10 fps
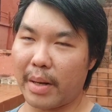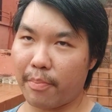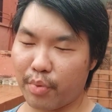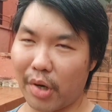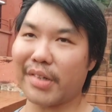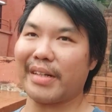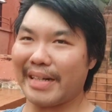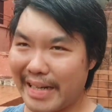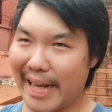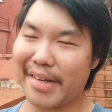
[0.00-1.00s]
brought
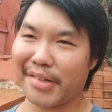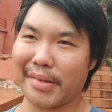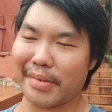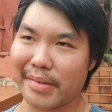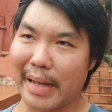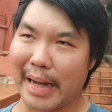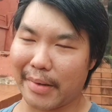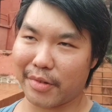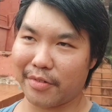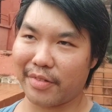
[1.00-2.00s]
nations
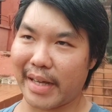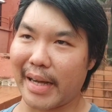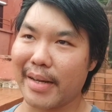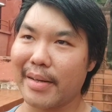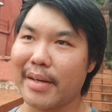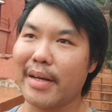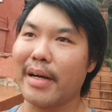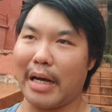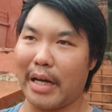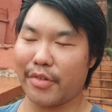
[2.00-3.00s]
out of their
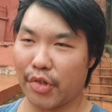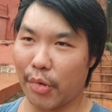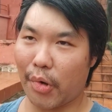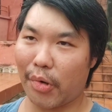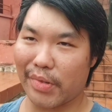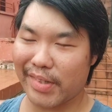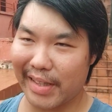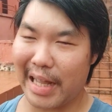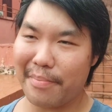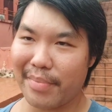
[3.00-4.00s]
so-called
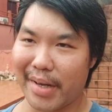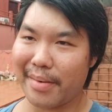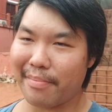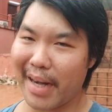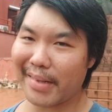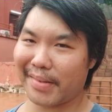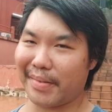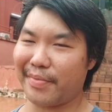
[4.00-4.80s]
slumber. Marx is